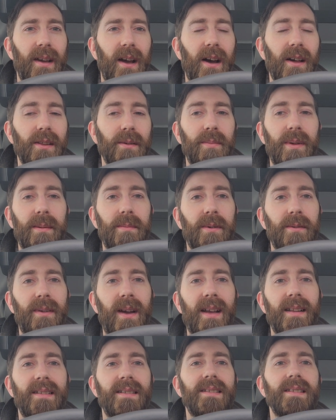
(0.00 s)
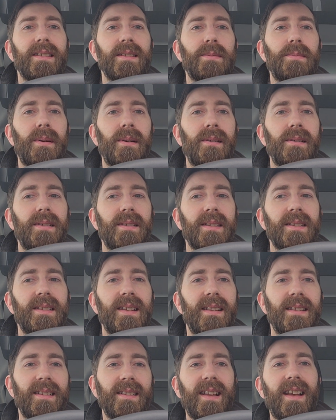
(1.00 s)
other people have had this experience, because
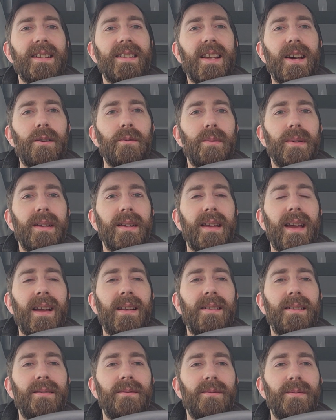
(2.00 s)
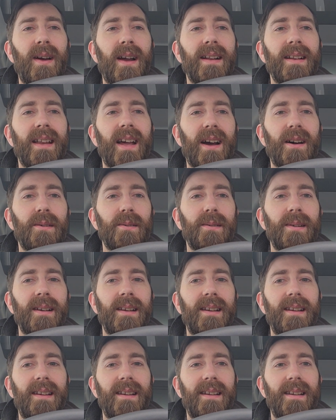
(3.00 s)
I think that's how we can find out
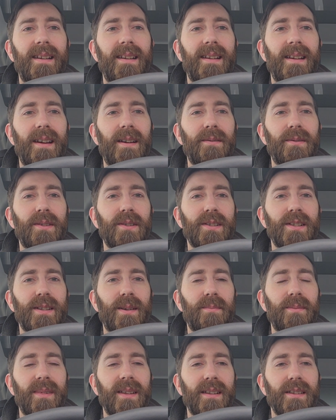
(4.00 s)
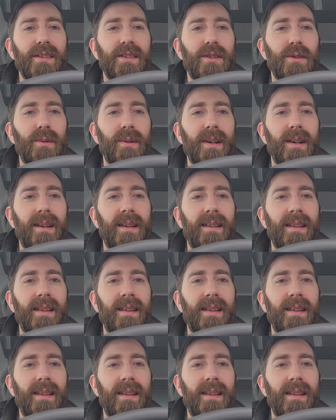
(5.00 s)
if there's something to it.